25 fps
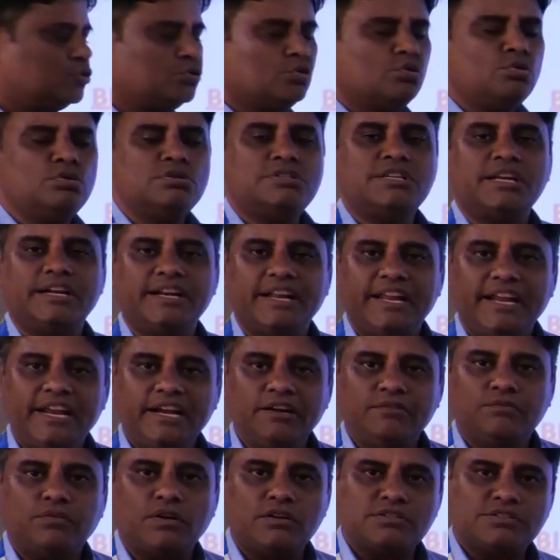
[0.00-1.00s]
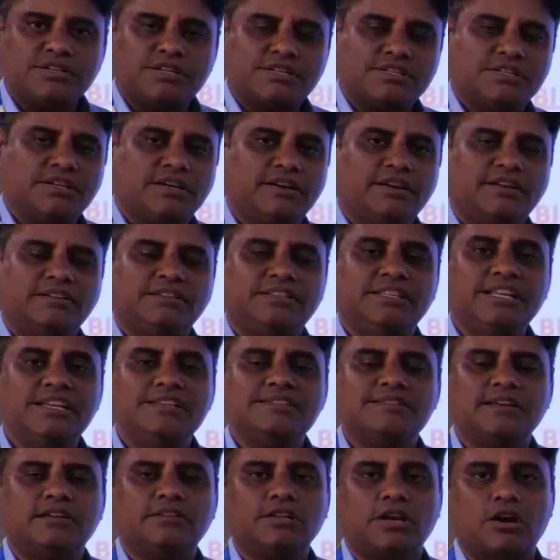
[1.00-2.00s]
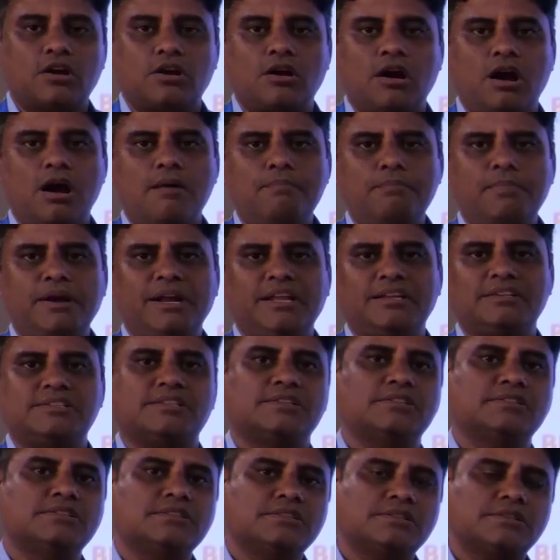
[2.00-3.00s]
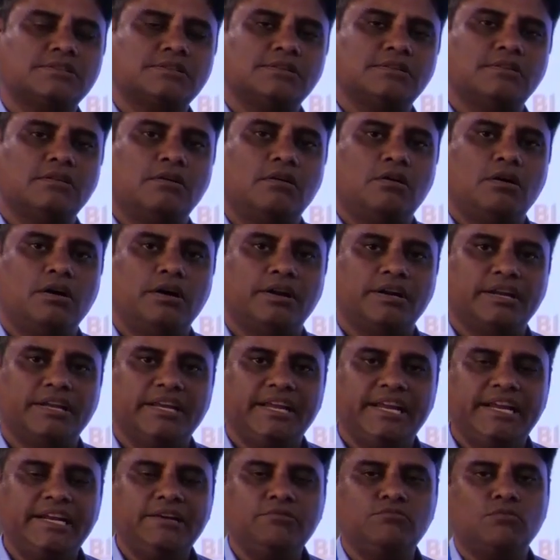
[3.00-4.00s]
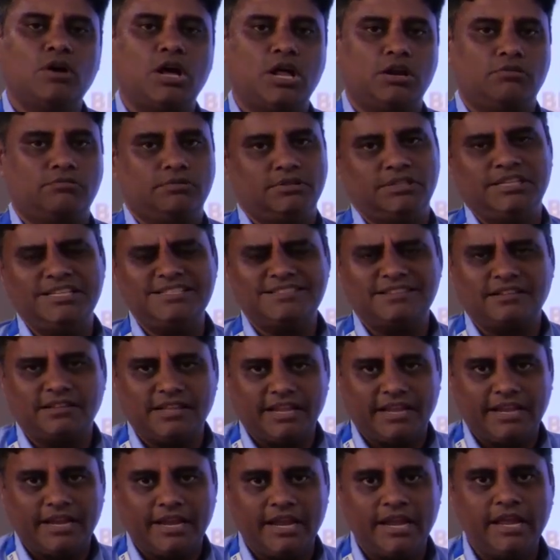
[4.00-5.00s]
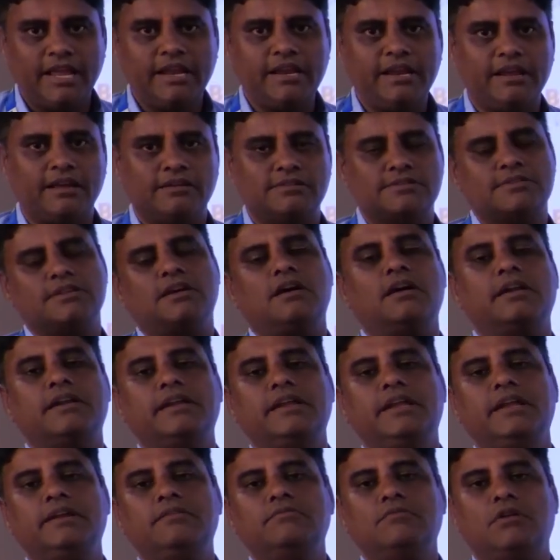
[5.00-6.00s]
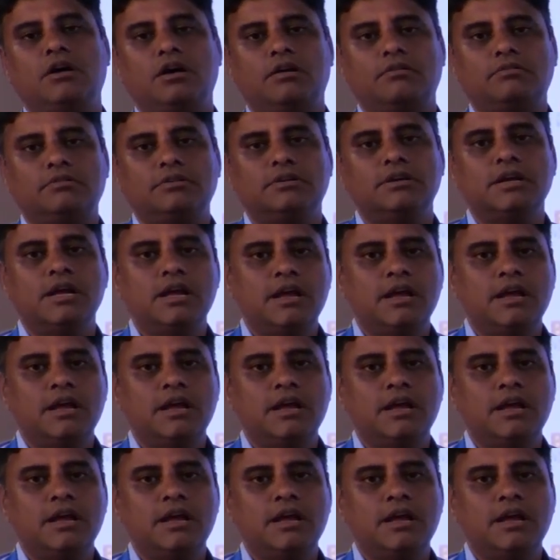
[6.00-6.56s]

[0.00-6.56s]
tools and infrastructure. These are the combinations are involved. These are the areas are involved